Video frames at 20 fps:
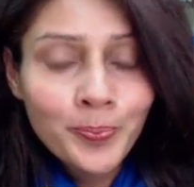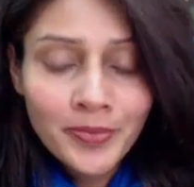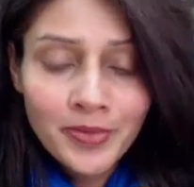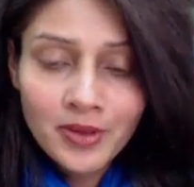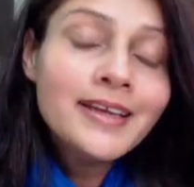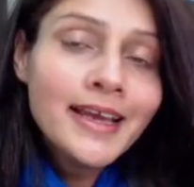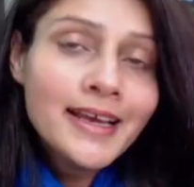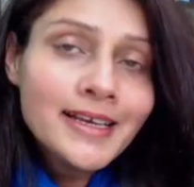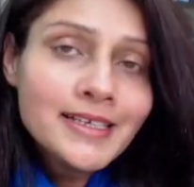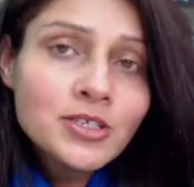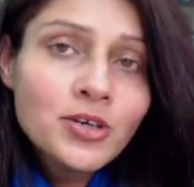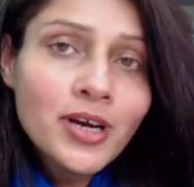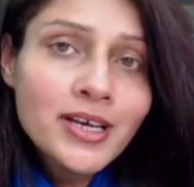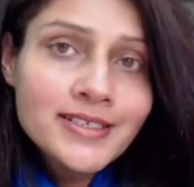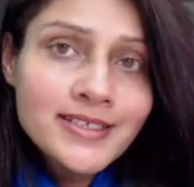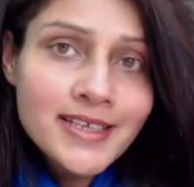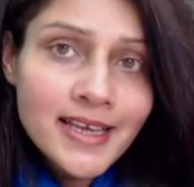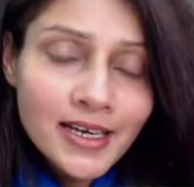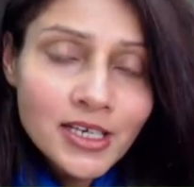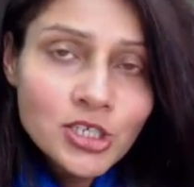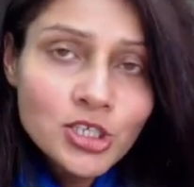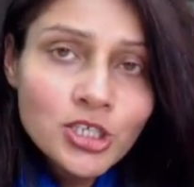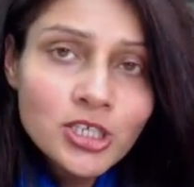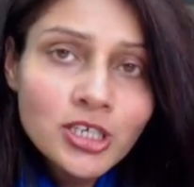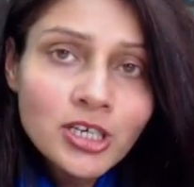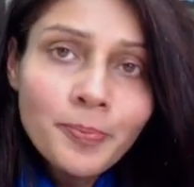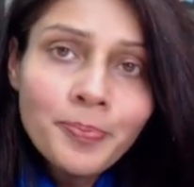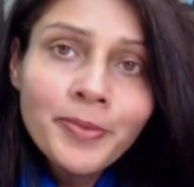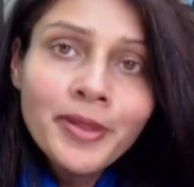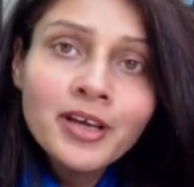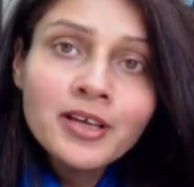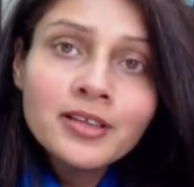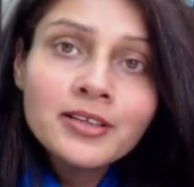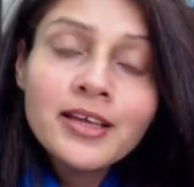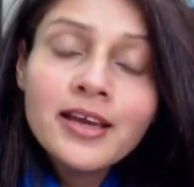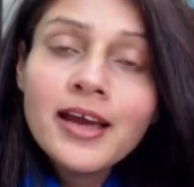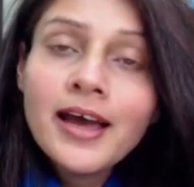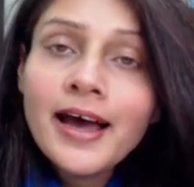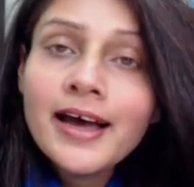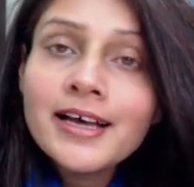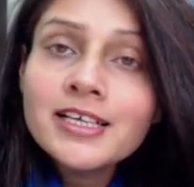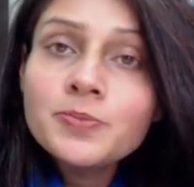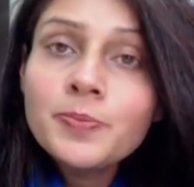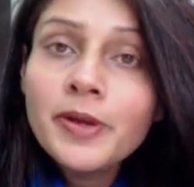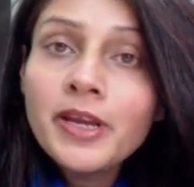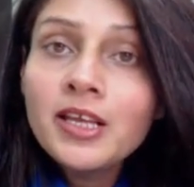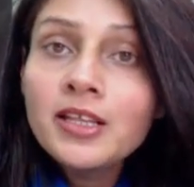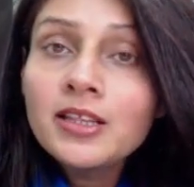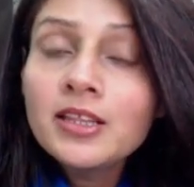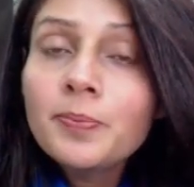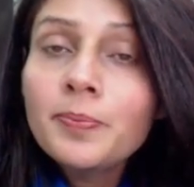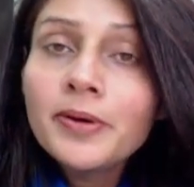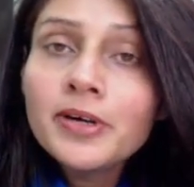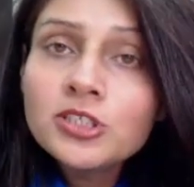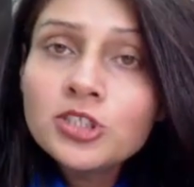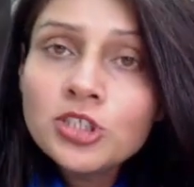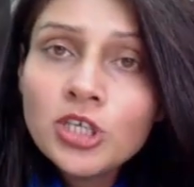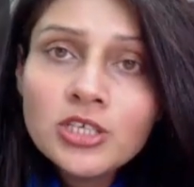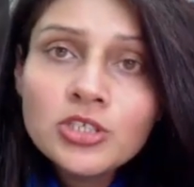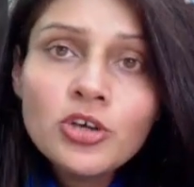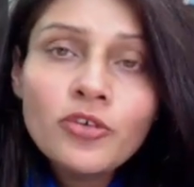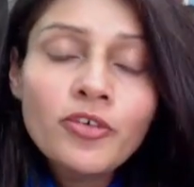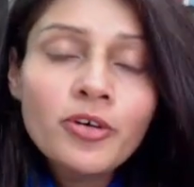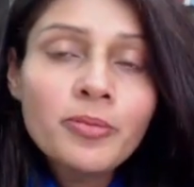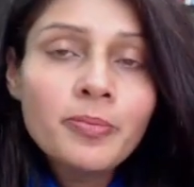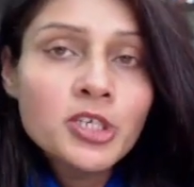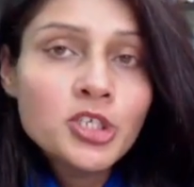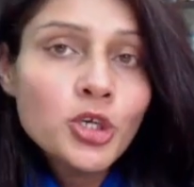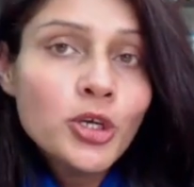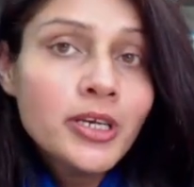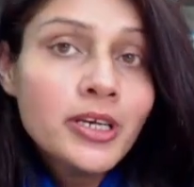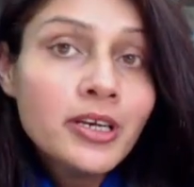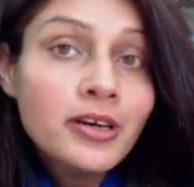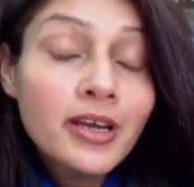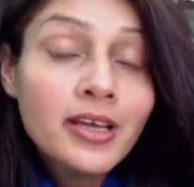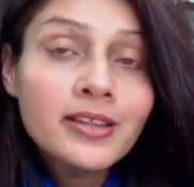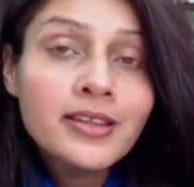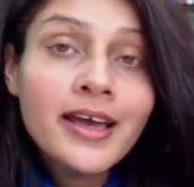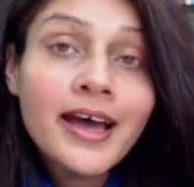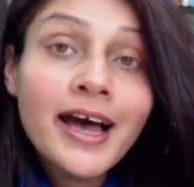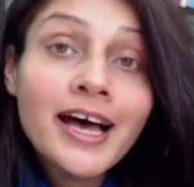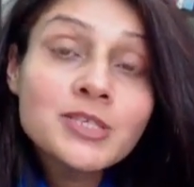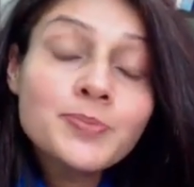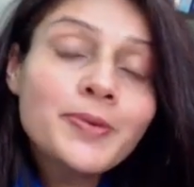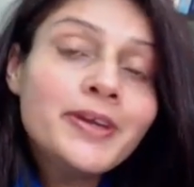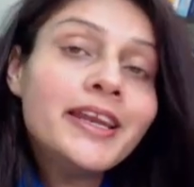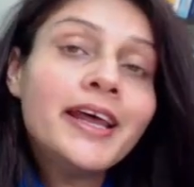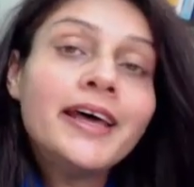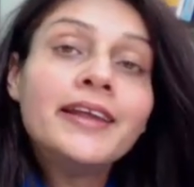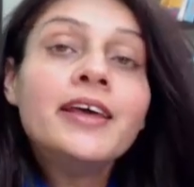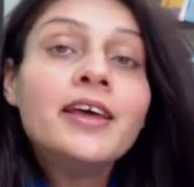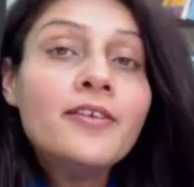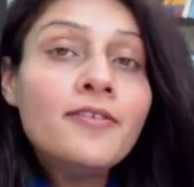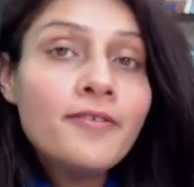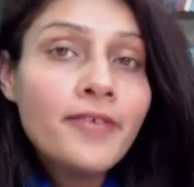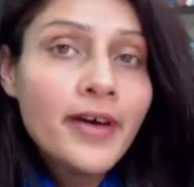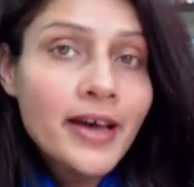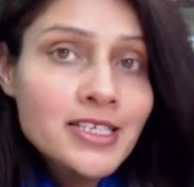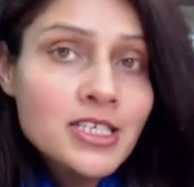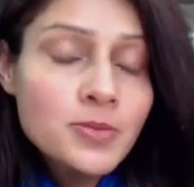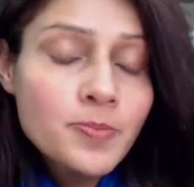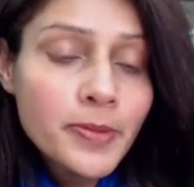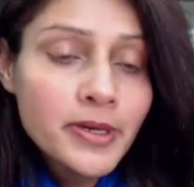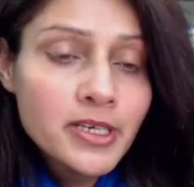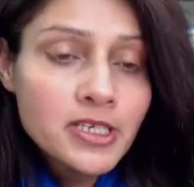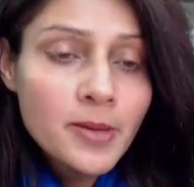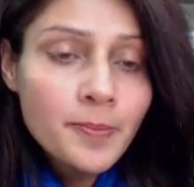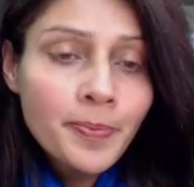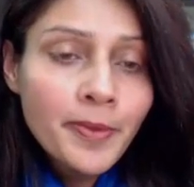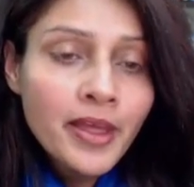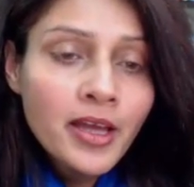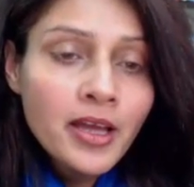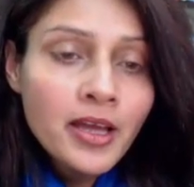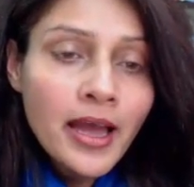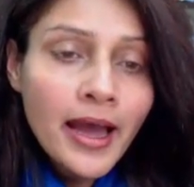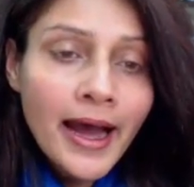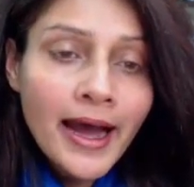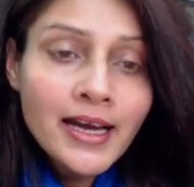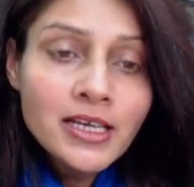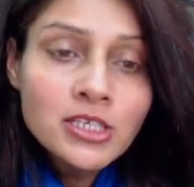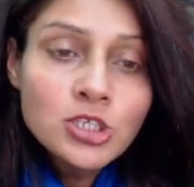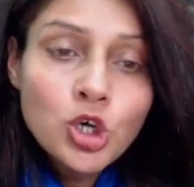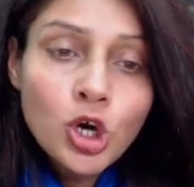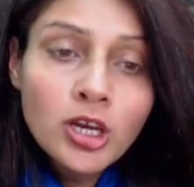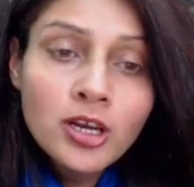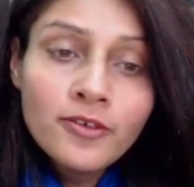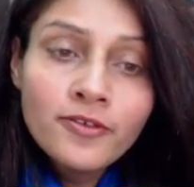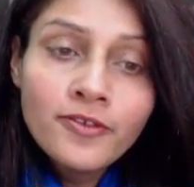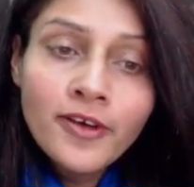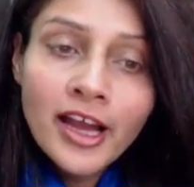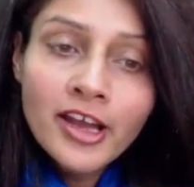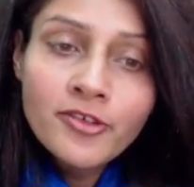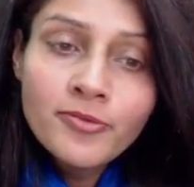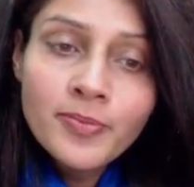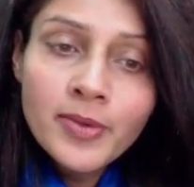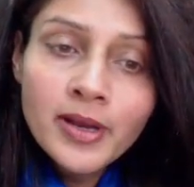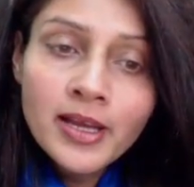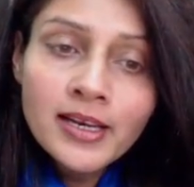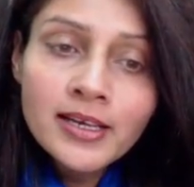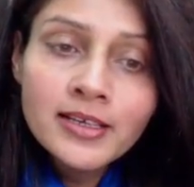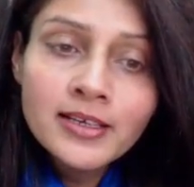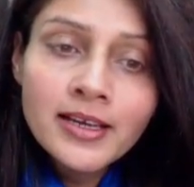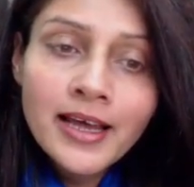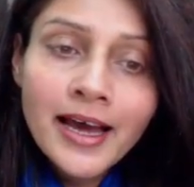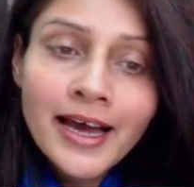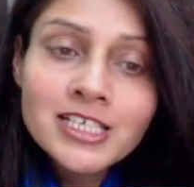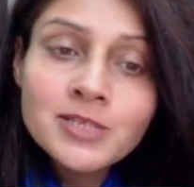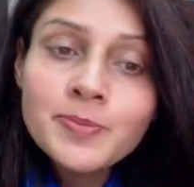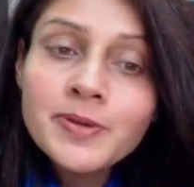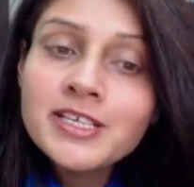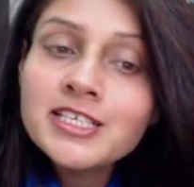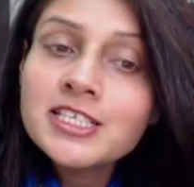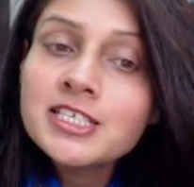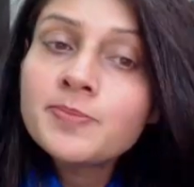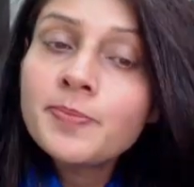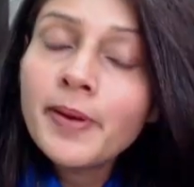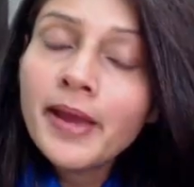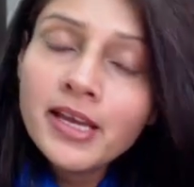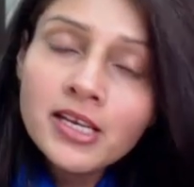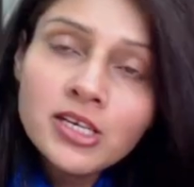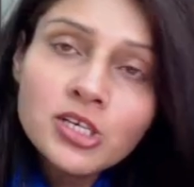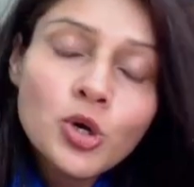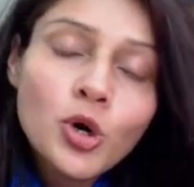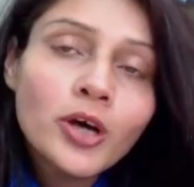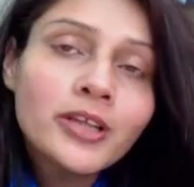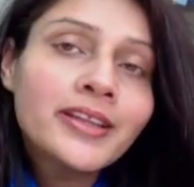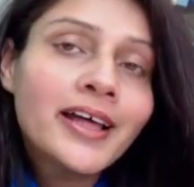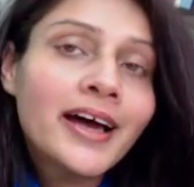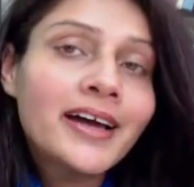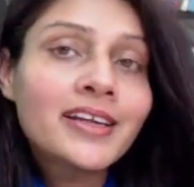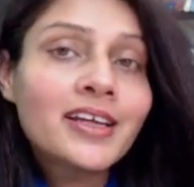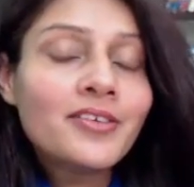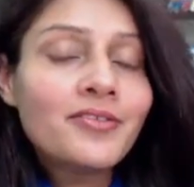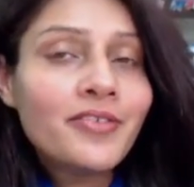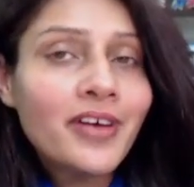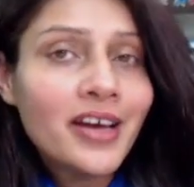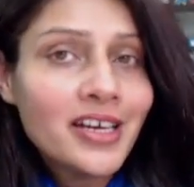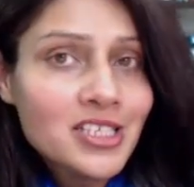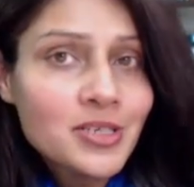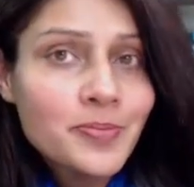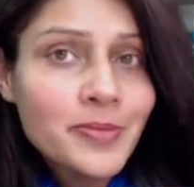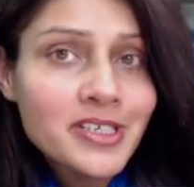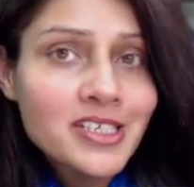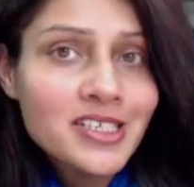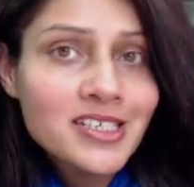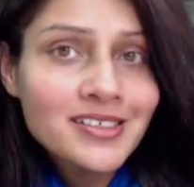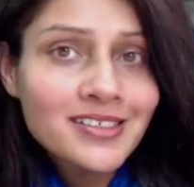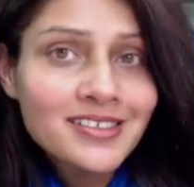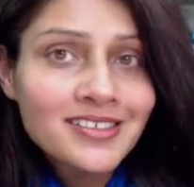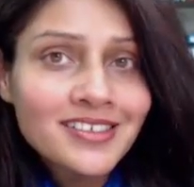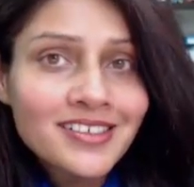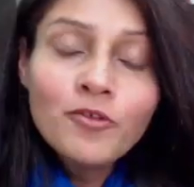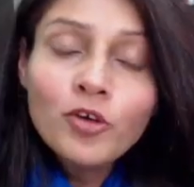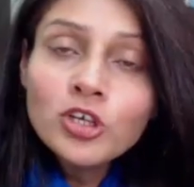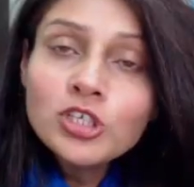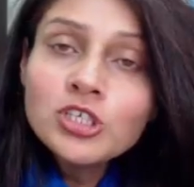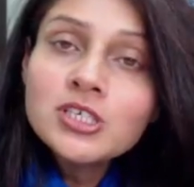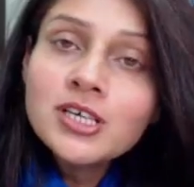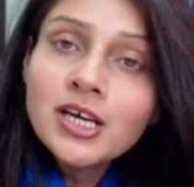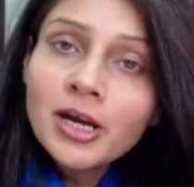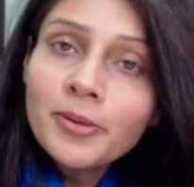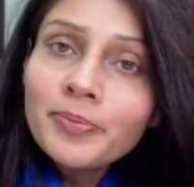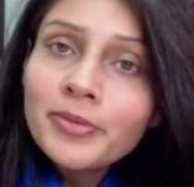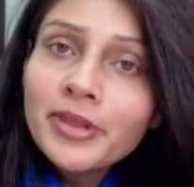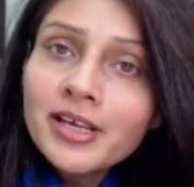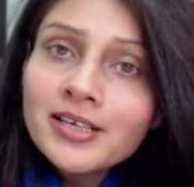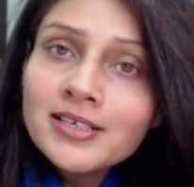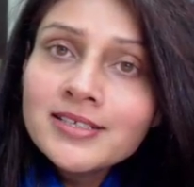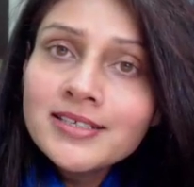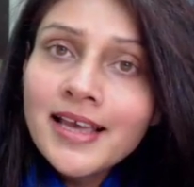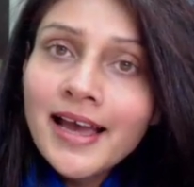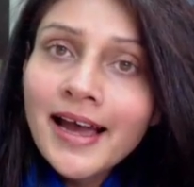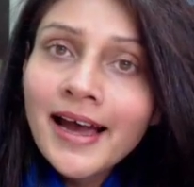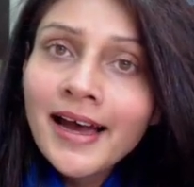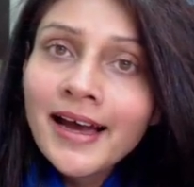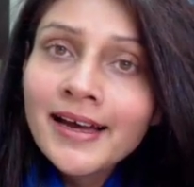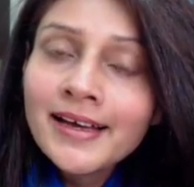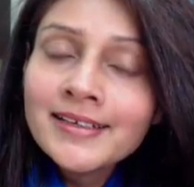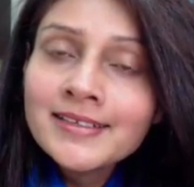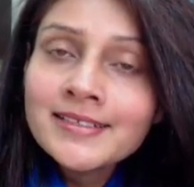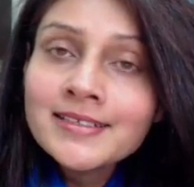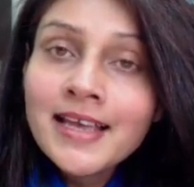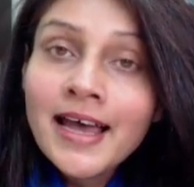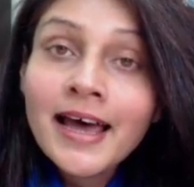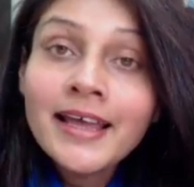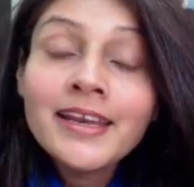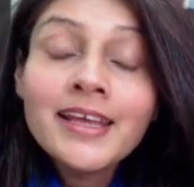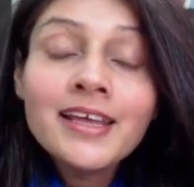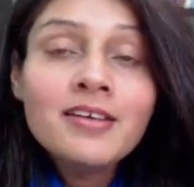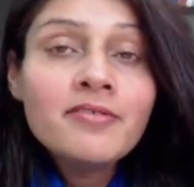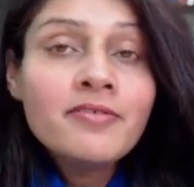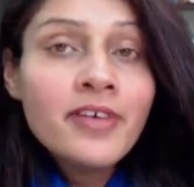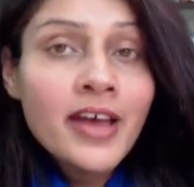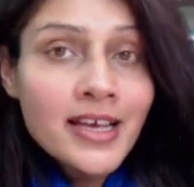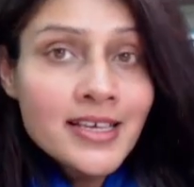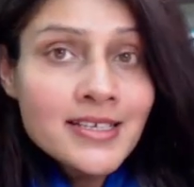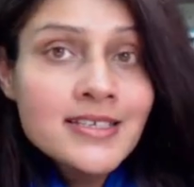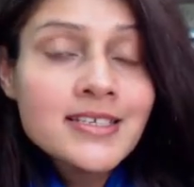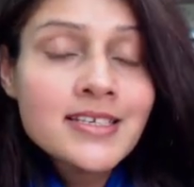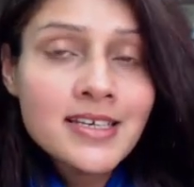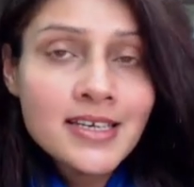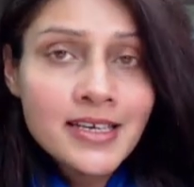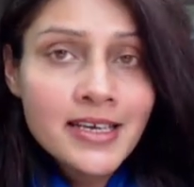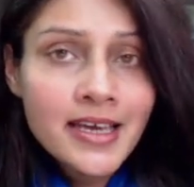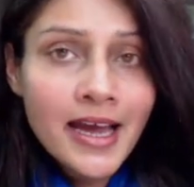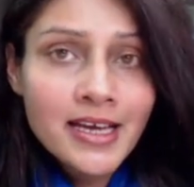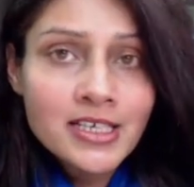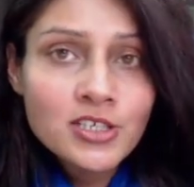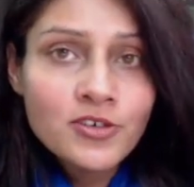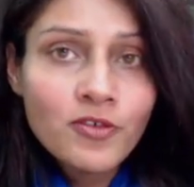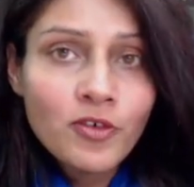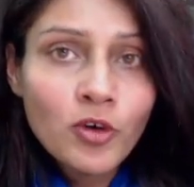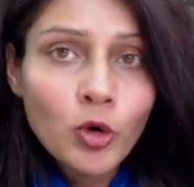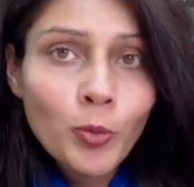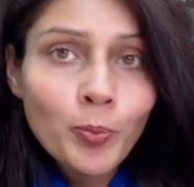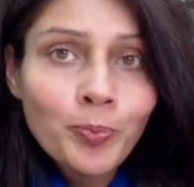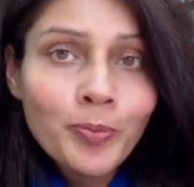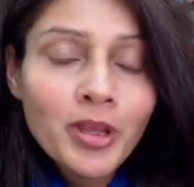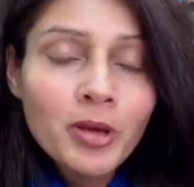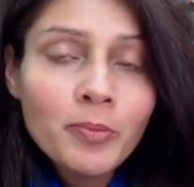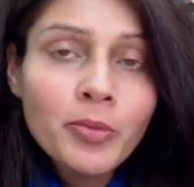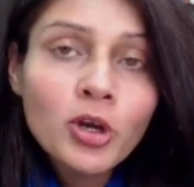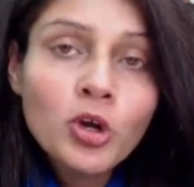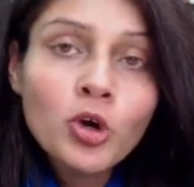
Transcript: In the next transaction, there has been the purchase of a machinery, there has been an investment, and $5 million has been spent on that investment. I would term this as an investing cash flow,